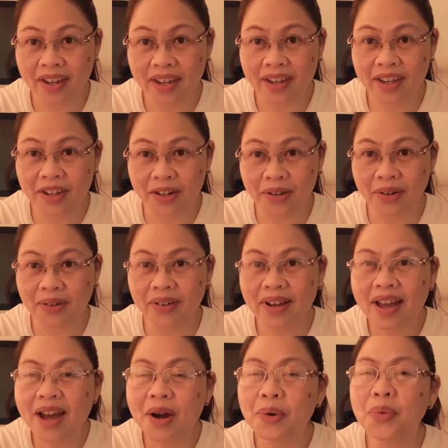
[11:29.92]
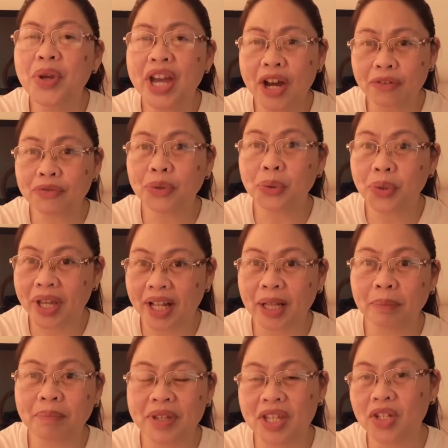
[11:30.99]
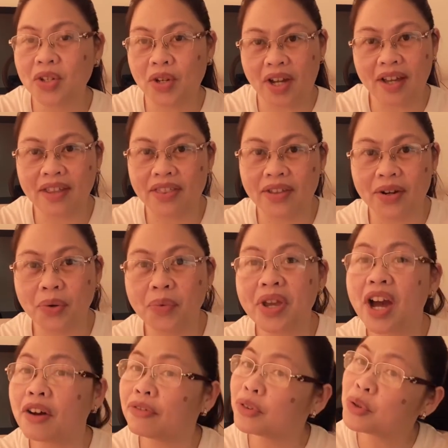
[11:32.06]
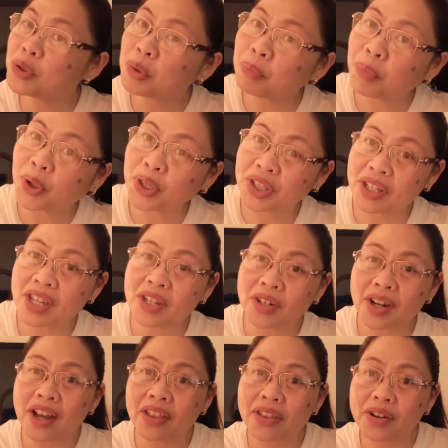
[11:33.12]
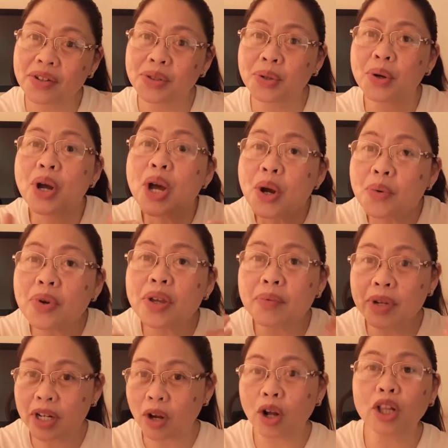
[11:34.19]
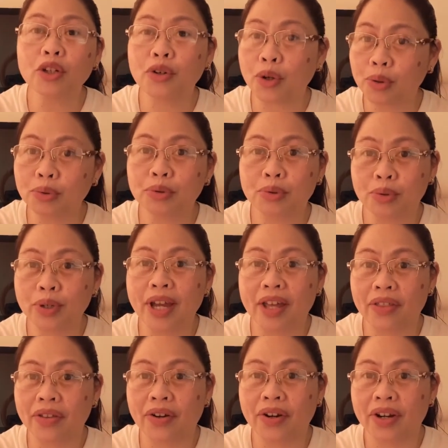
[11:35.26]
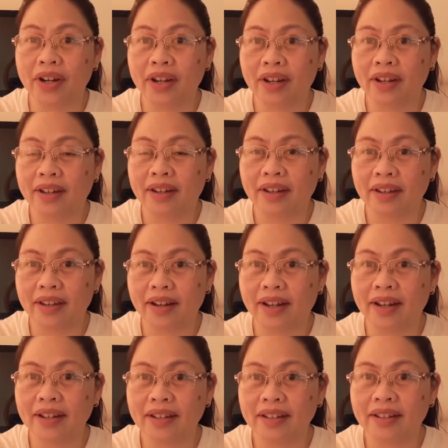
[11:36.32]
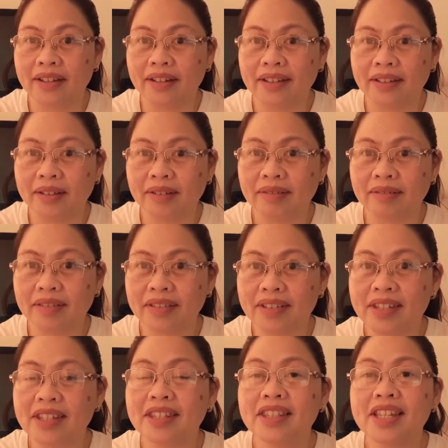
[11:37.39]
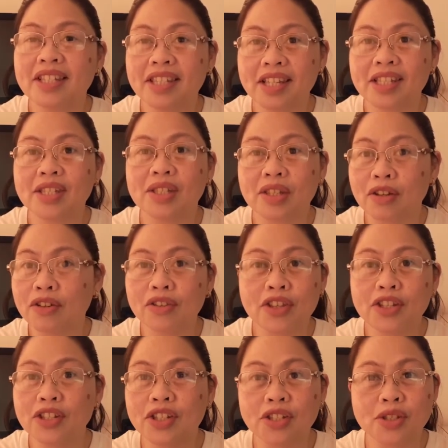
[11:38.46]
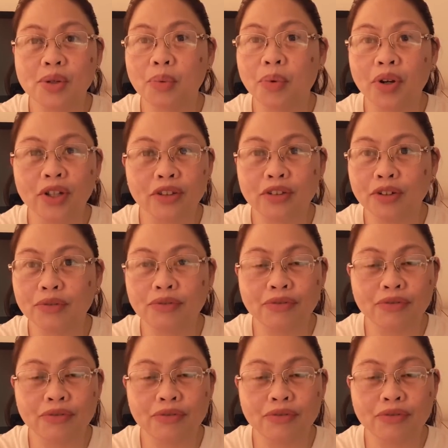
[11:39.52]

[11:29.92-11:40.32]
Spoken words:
you know? We have to help each other. We have to support each other so we will all grow together. Yeah. This is the world of